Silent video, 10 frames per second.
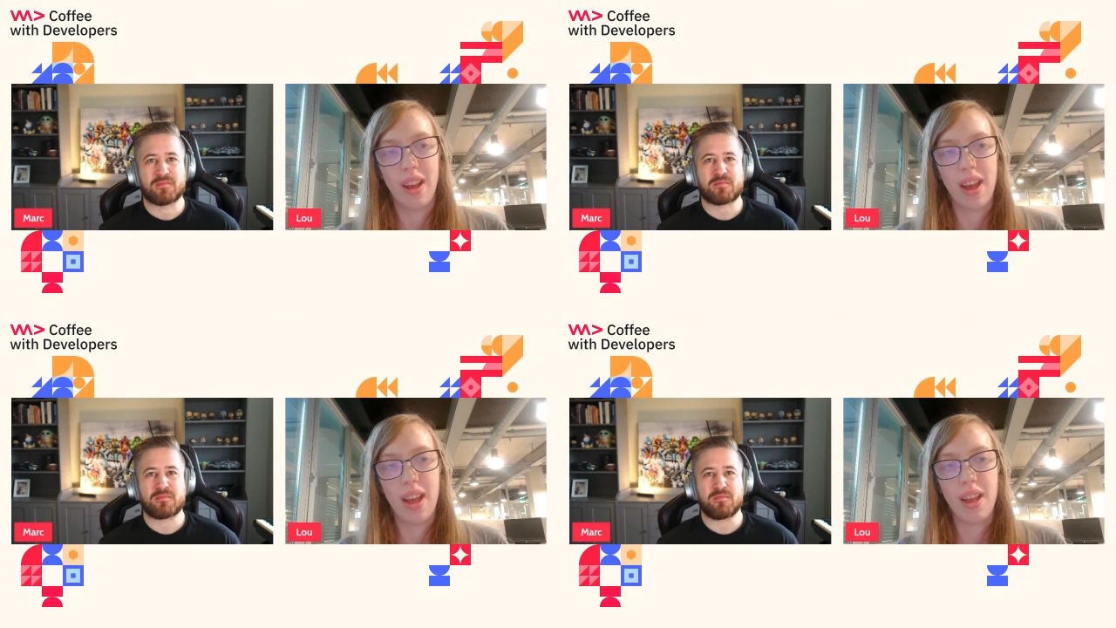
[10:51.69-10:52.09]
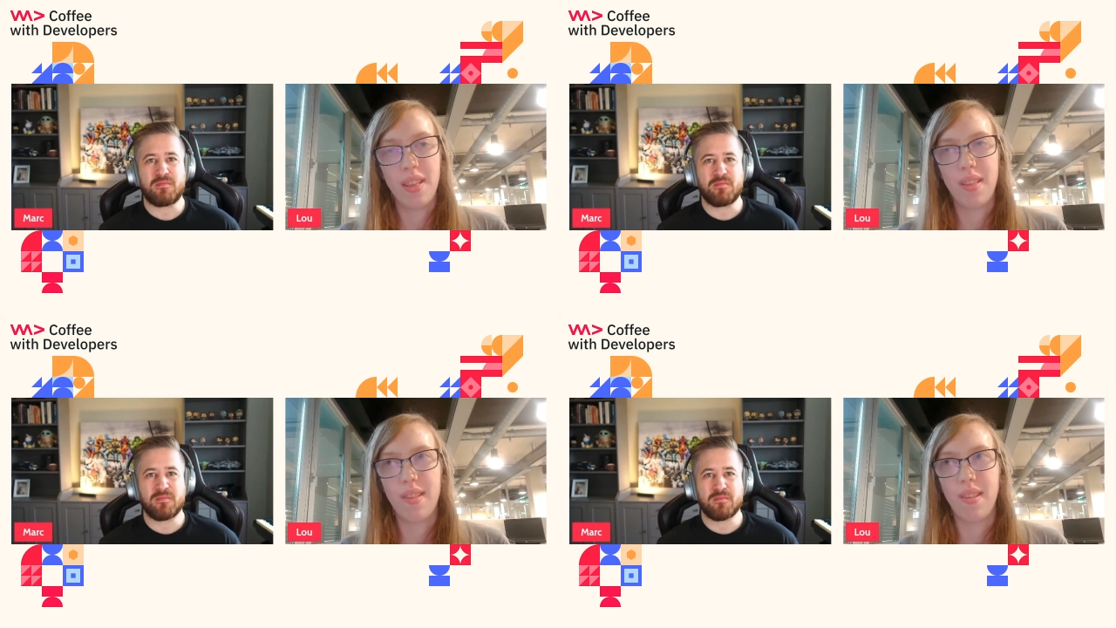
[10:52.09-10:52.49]

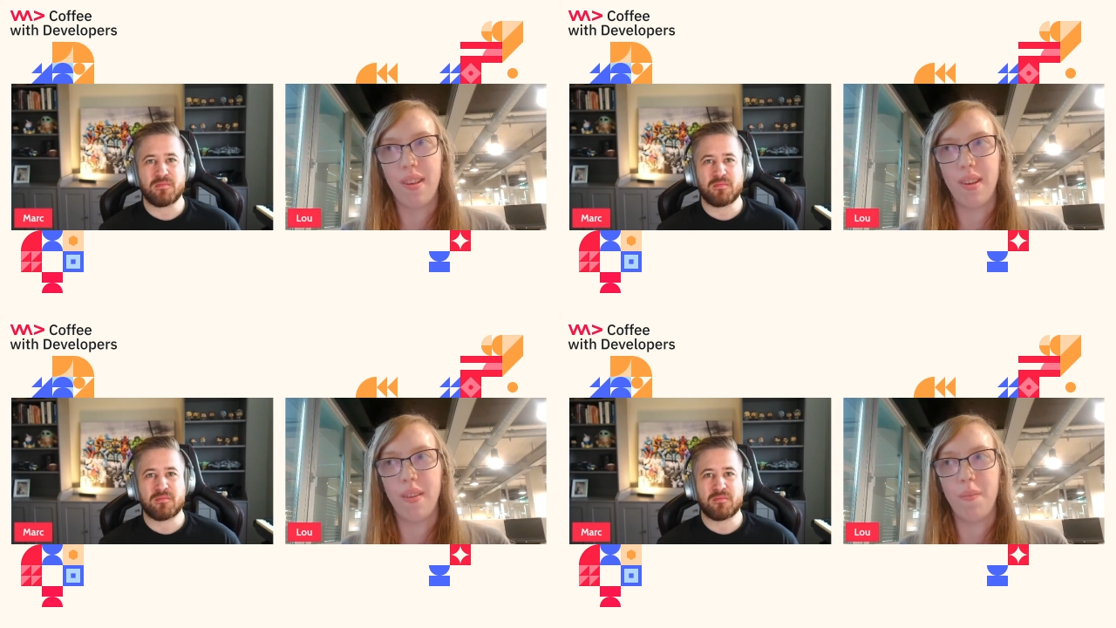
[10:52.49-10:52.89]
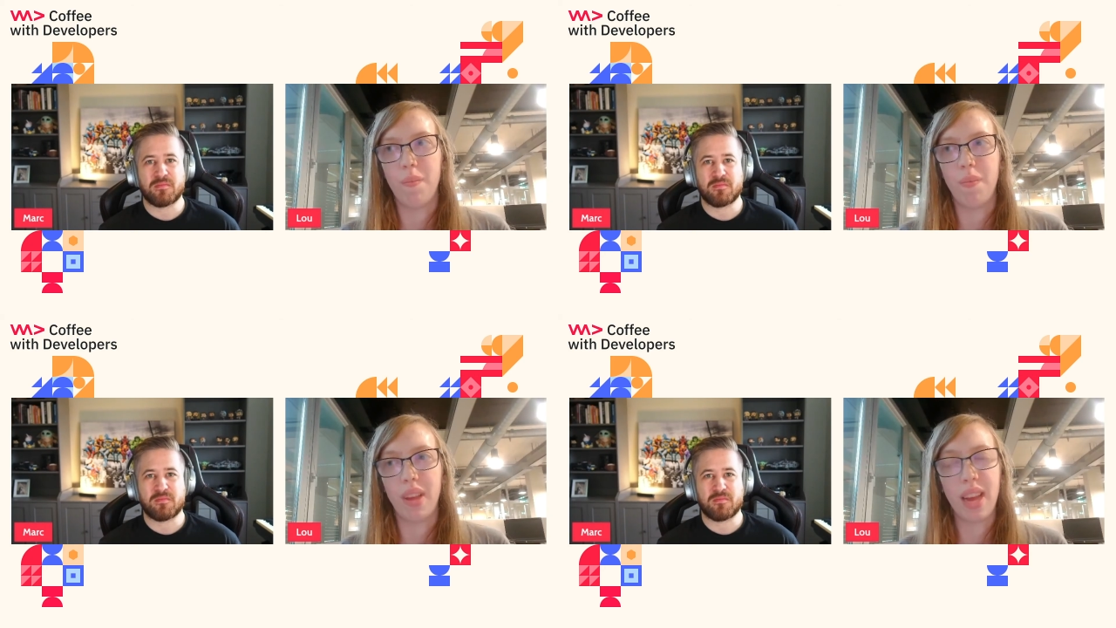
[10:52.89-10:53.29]
Speaker 1: And um,
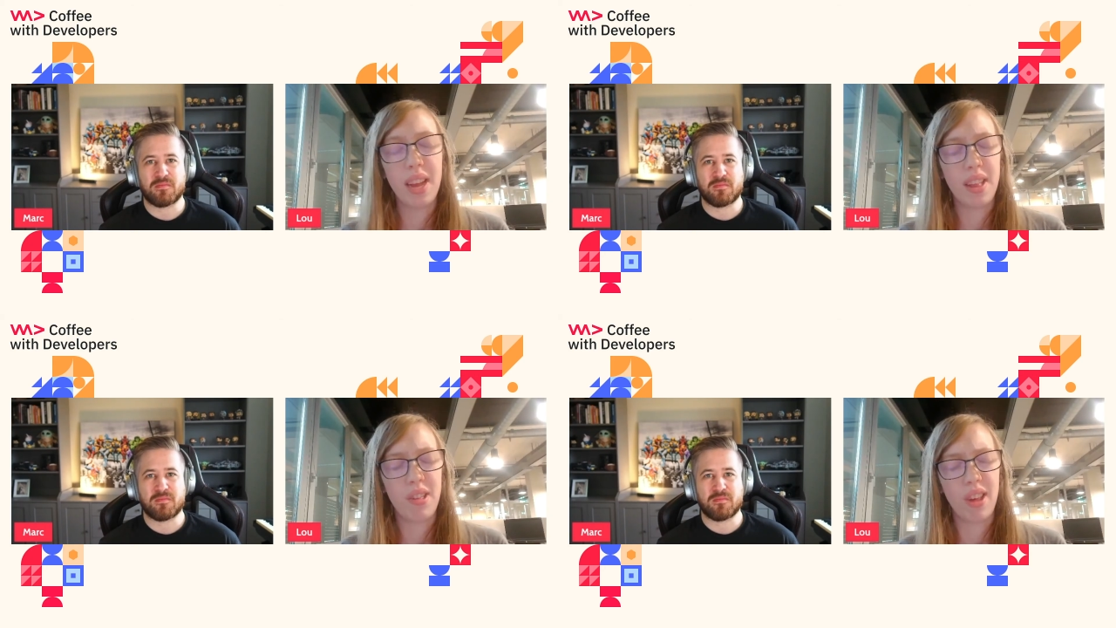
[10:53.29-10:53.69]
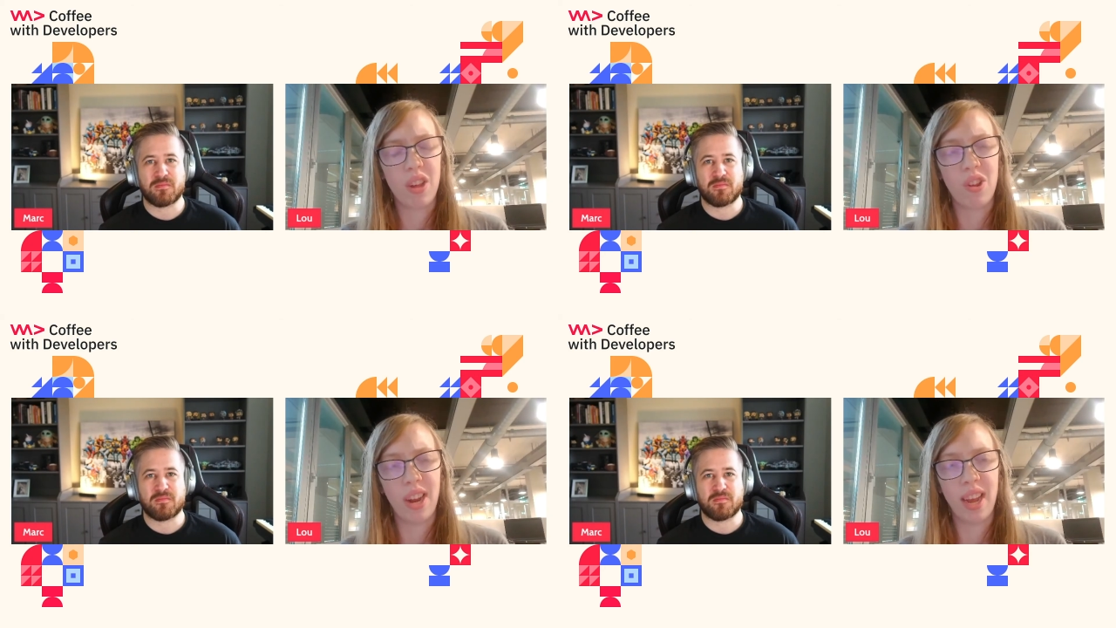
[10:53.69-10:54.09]
yeah, that's
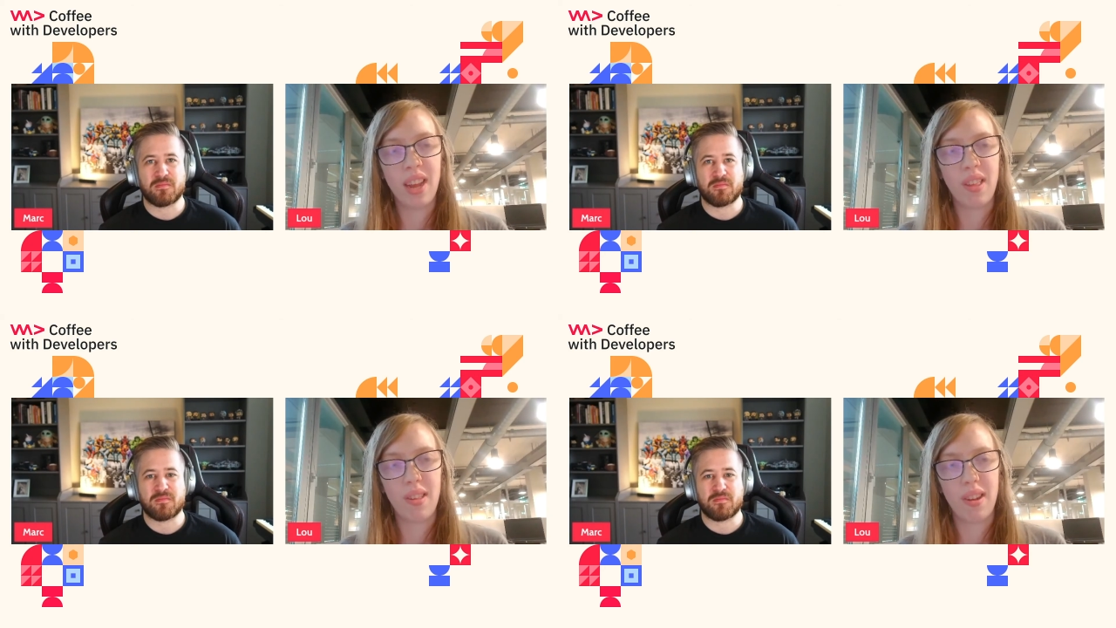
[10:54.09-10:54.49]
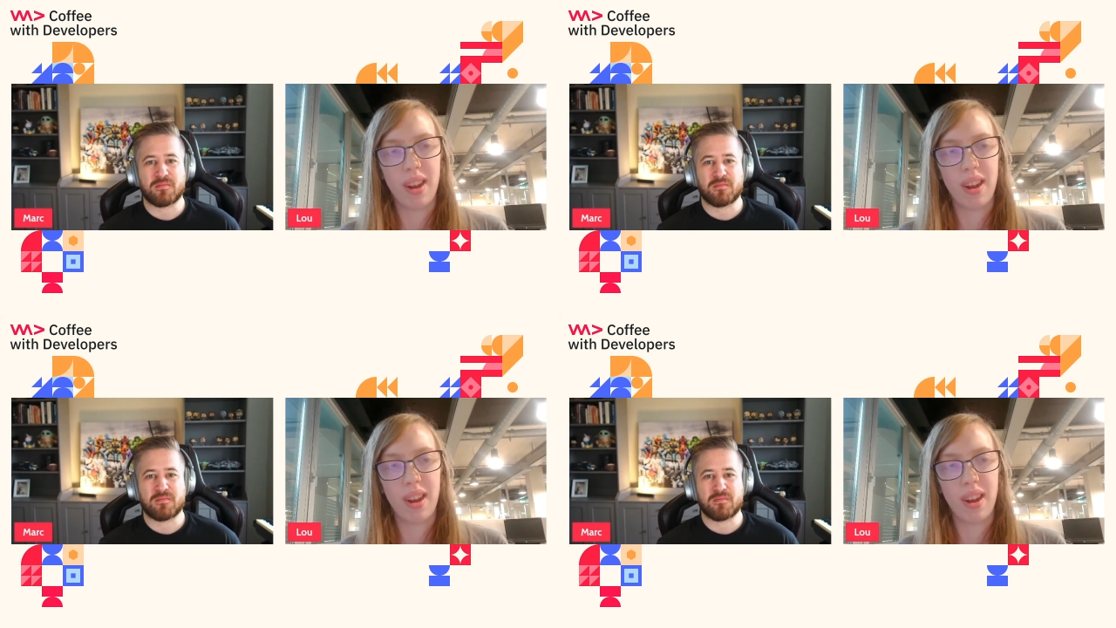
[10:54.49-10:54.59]
actually it.